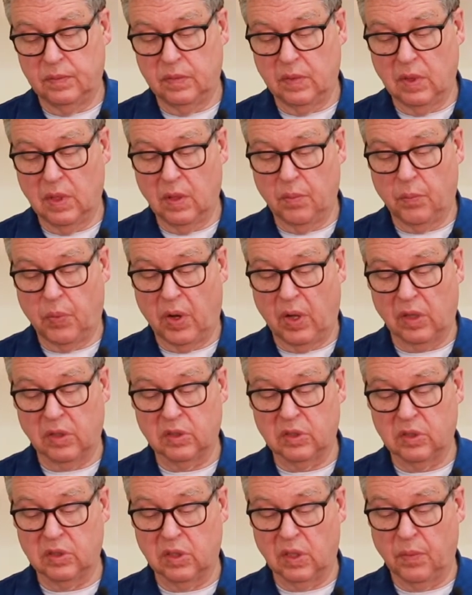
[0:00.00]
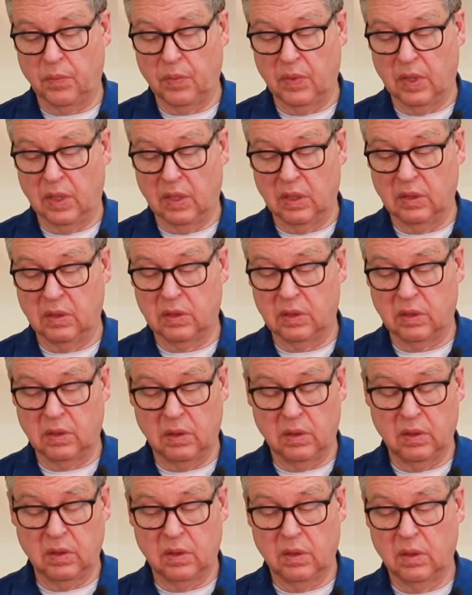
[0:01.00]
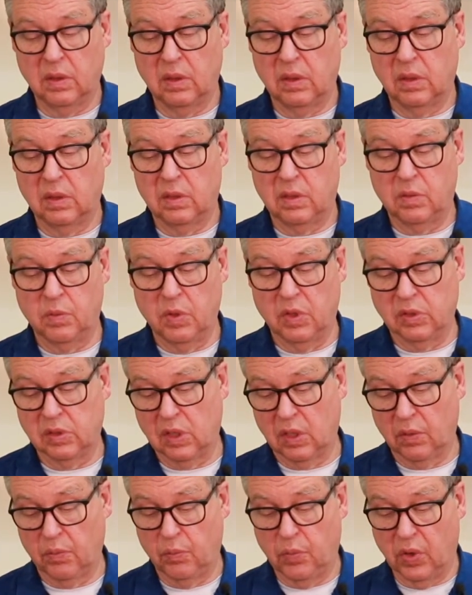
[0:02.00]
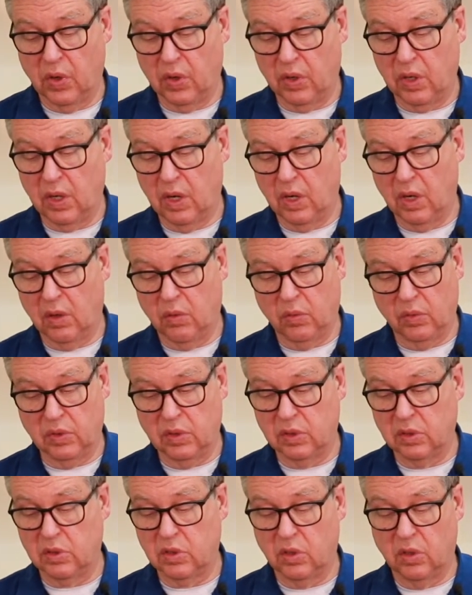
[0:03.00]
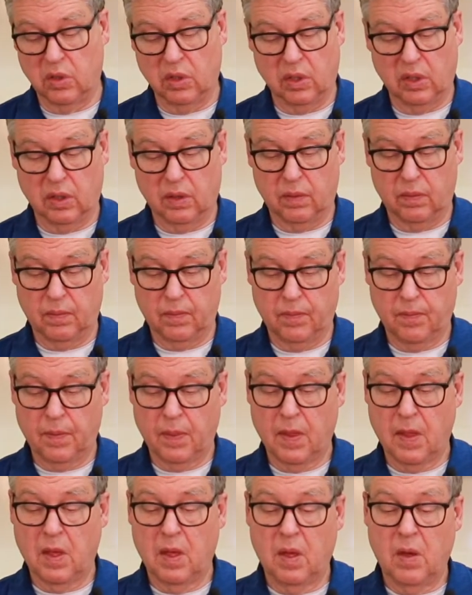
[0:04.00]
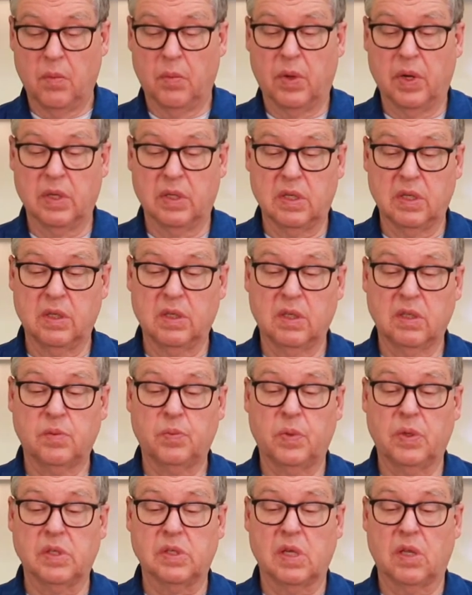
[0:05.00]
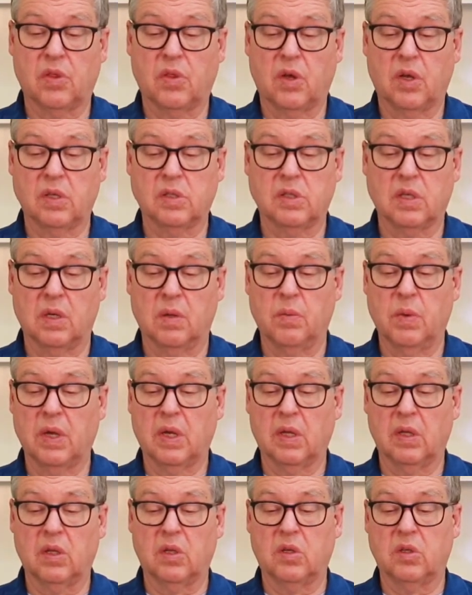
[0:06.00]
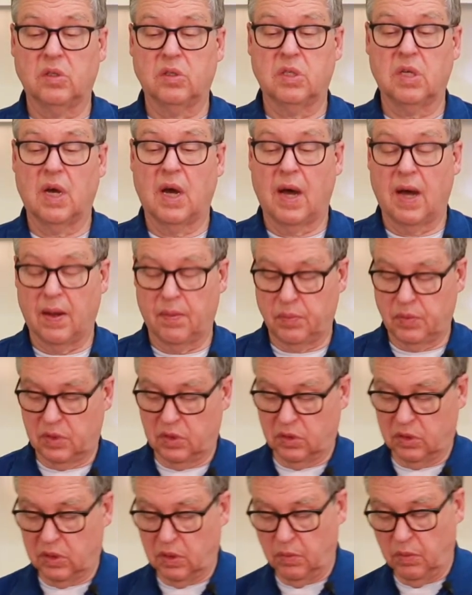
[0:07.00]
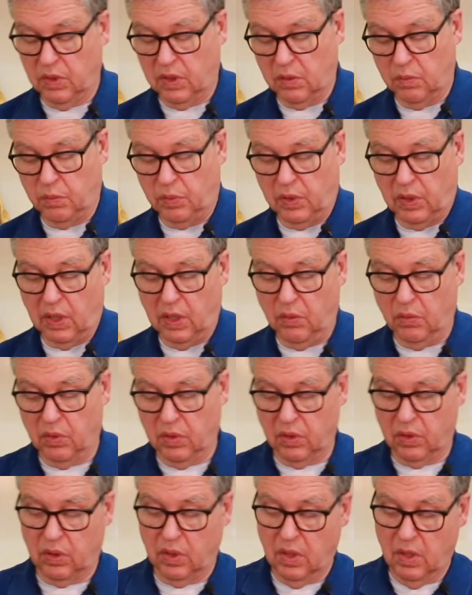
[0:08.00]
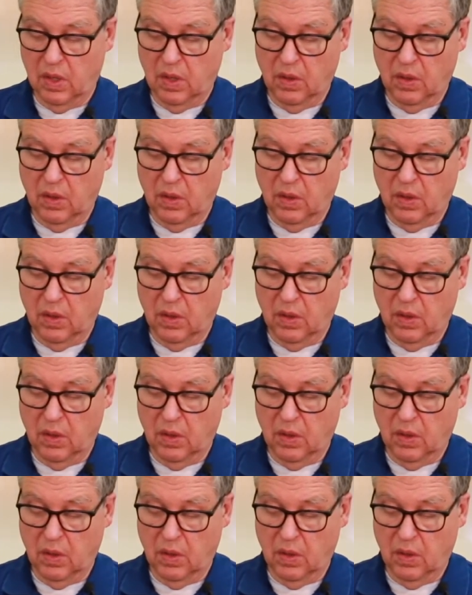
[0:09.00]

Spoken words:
It polishes up nice. Smells like burnt hair when you're turning it. But I did this because I thought I was going to make a little top, so something you can play with.